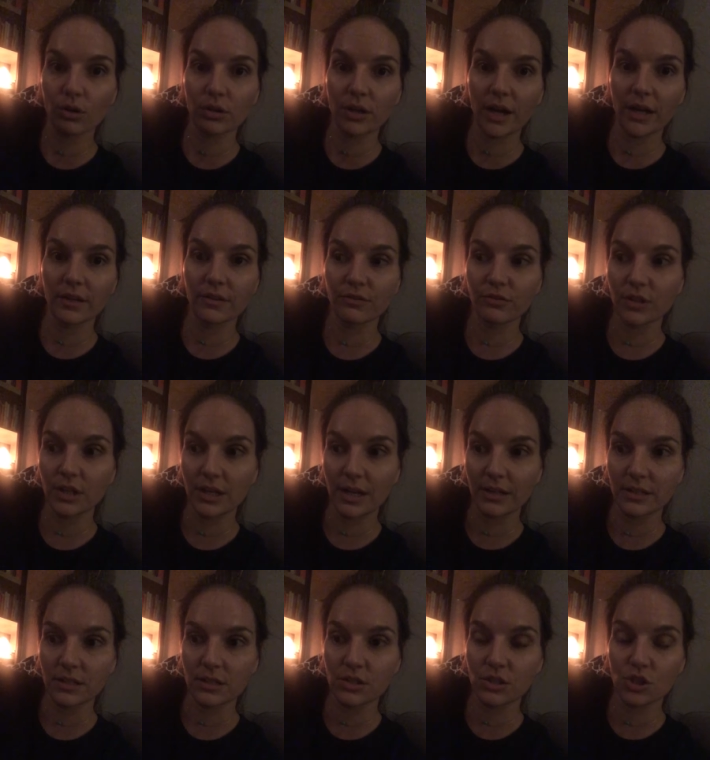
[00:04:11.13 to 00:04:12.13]
kind of
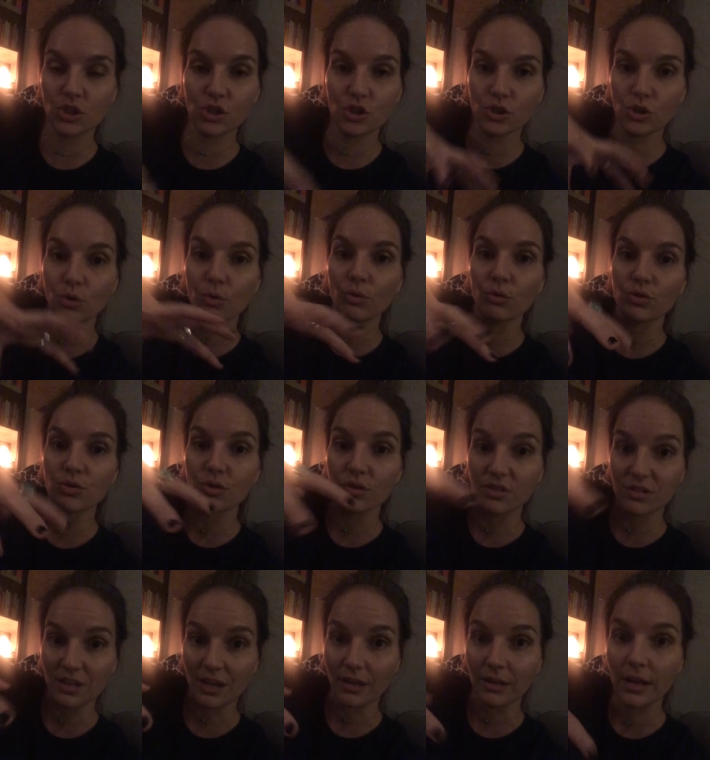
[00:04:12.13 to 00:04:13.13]
connected to the
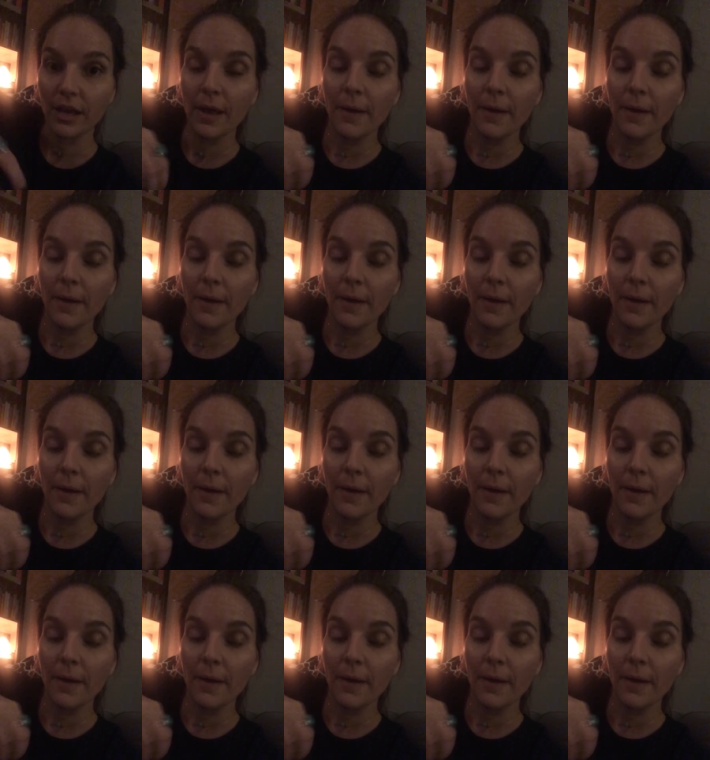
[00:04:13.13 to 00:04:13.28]
sun.